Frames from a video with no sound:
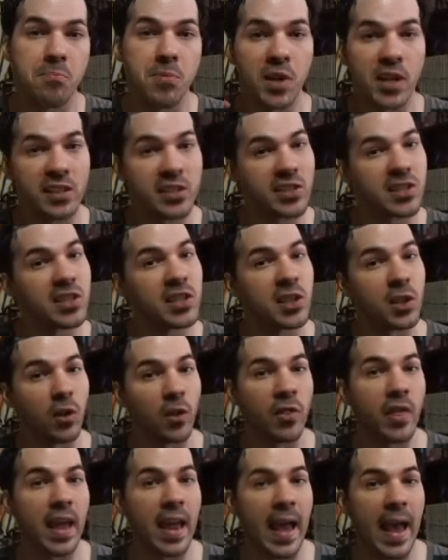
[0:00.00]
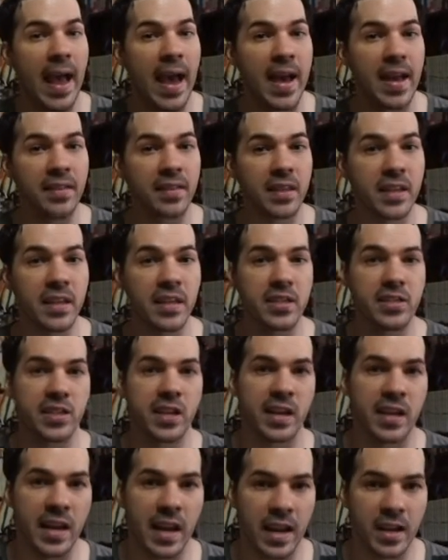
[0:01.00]
but still, they had these
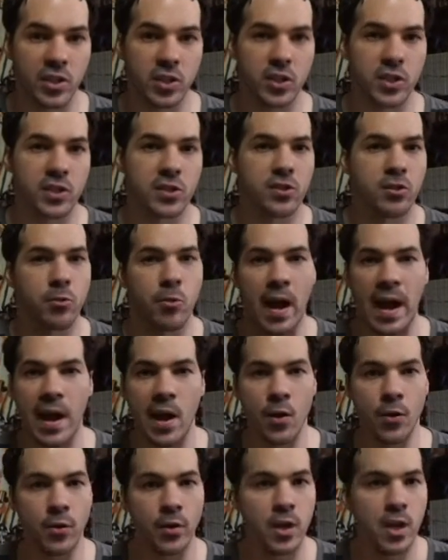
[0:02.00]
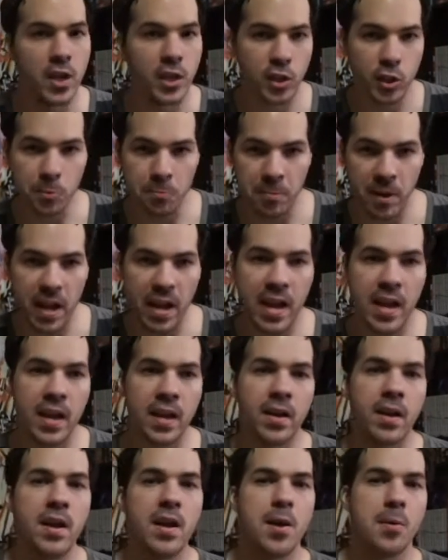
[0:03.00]
connections throughout
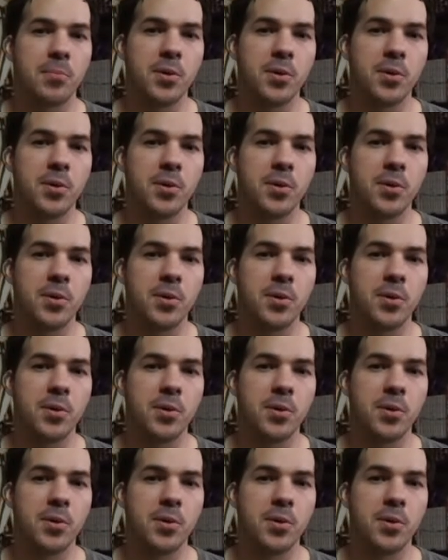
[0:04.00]
Japan,